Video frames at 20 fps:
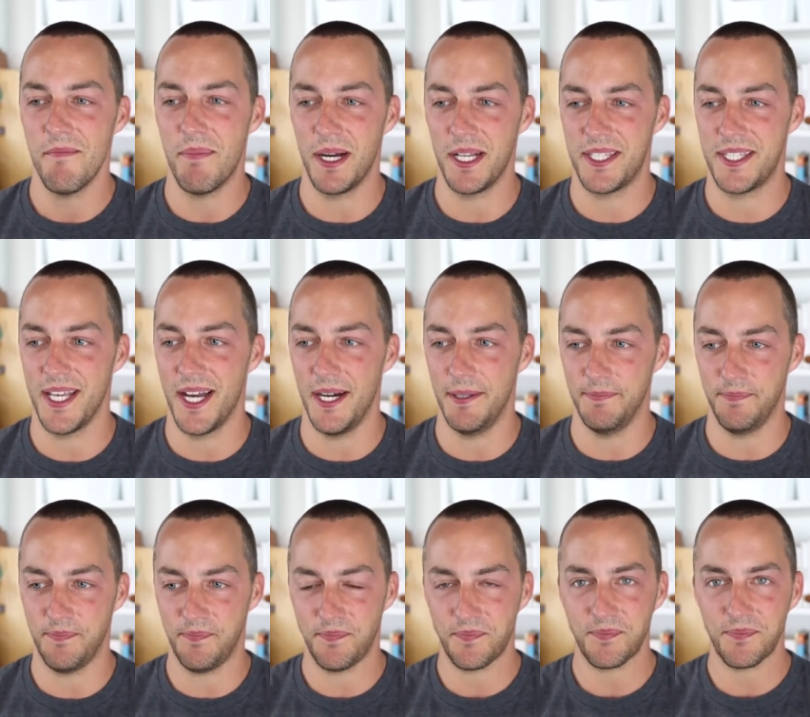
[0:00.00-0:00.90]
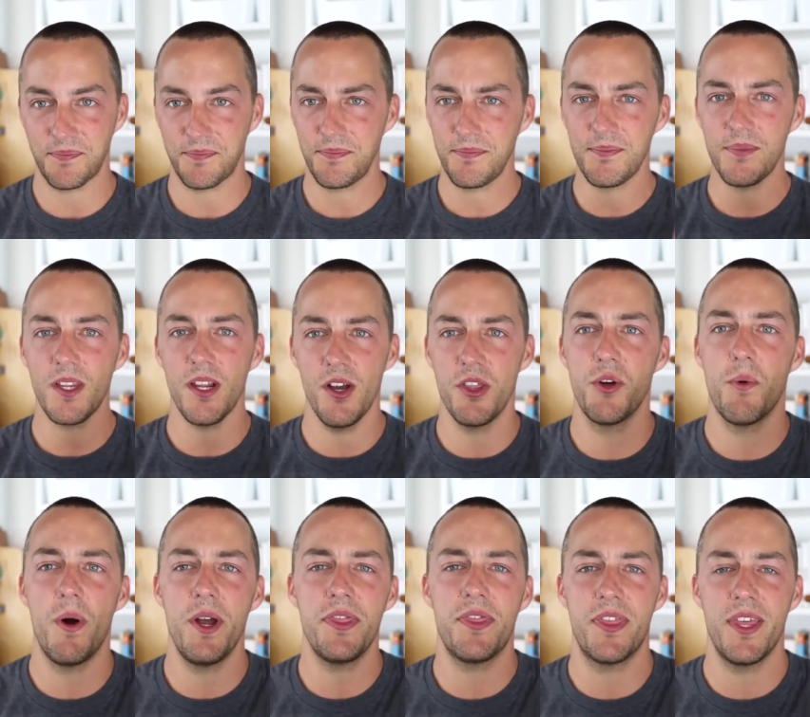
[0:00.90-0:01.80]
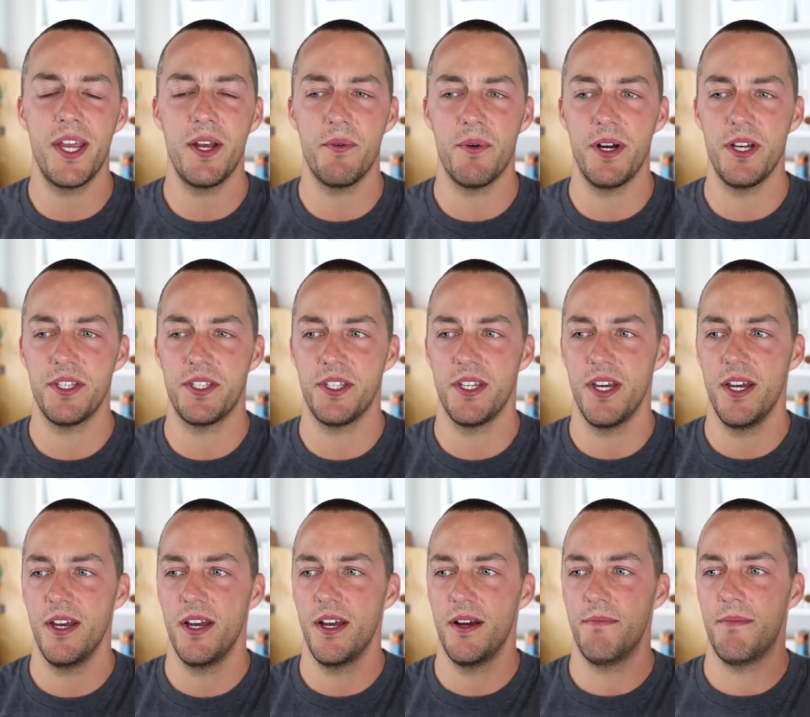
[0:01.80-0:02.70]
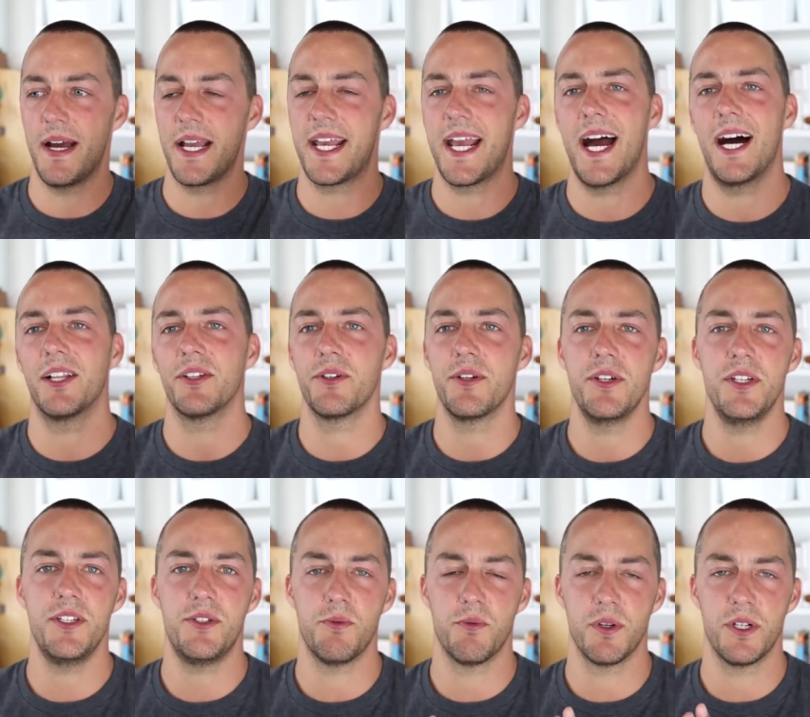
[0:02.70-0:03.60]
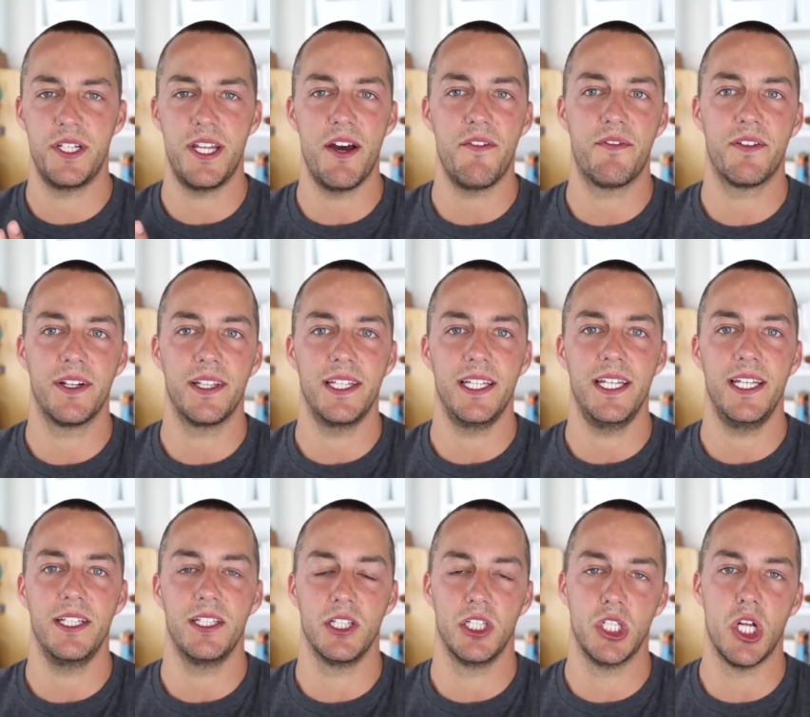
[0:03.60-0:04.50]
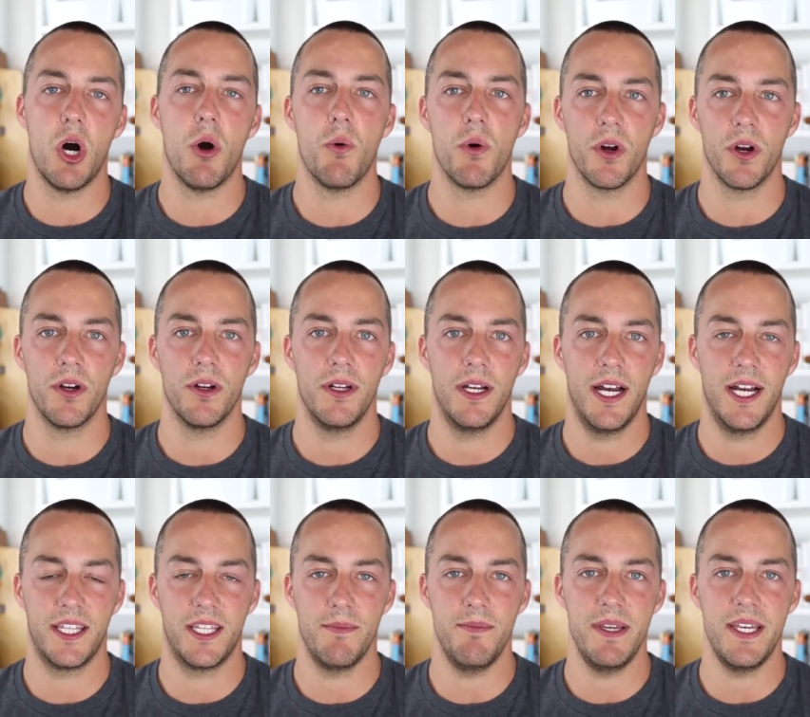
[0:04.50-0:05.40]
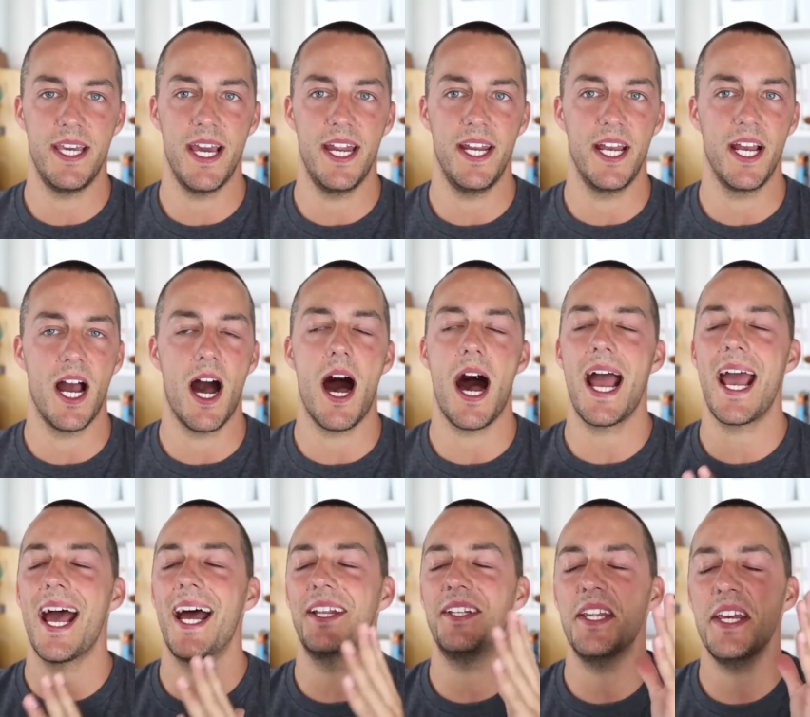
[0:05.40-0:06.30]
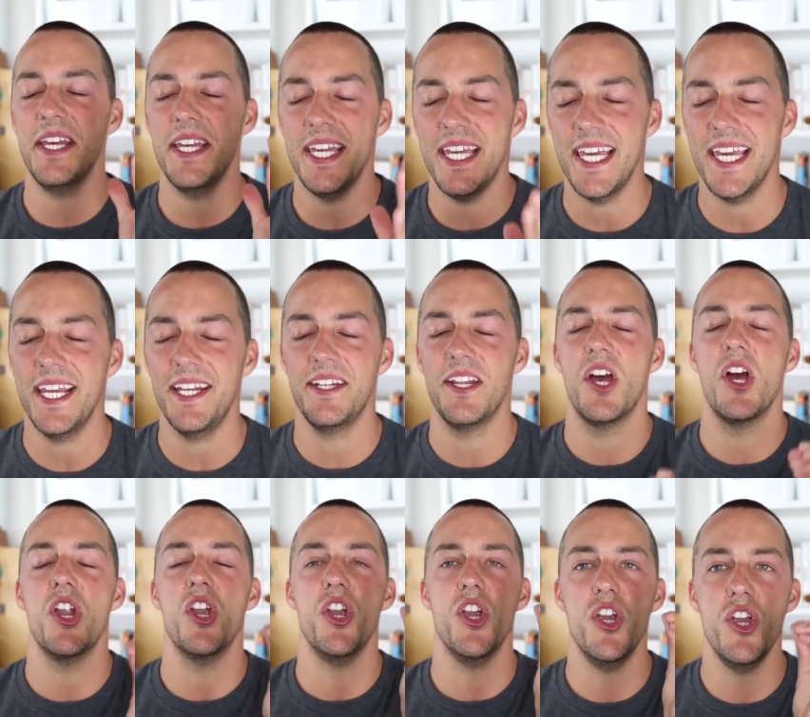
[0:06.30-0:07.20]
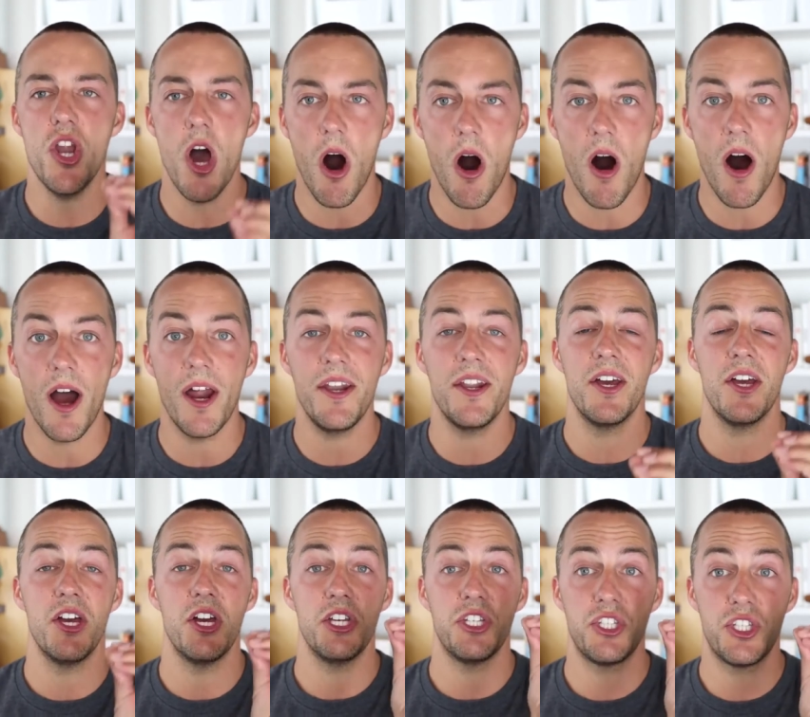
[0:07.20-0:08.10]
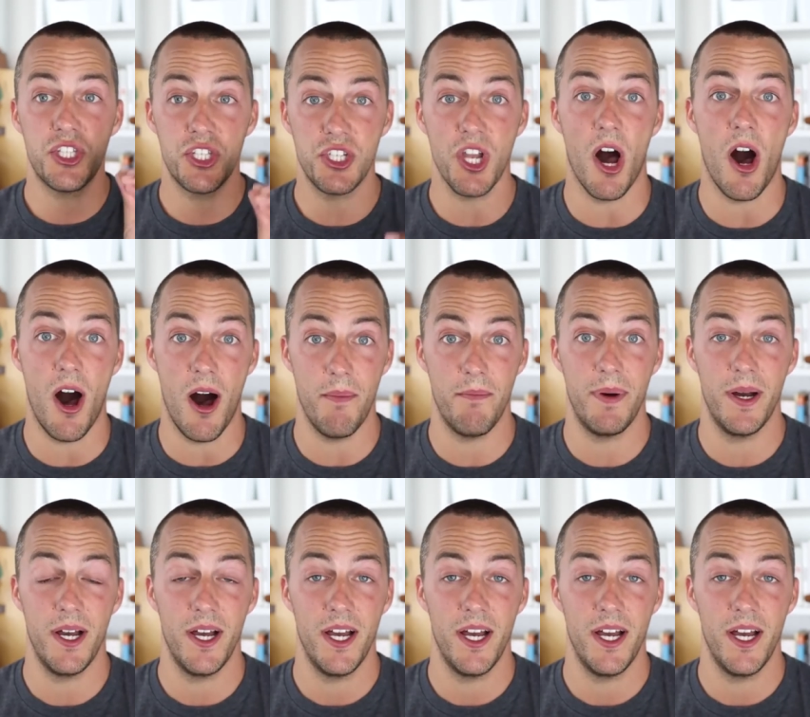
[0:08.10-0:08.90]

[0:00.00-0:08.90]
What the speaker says: But the one thing was my calories were definitely lower at the beginning. I had to eat non-stop.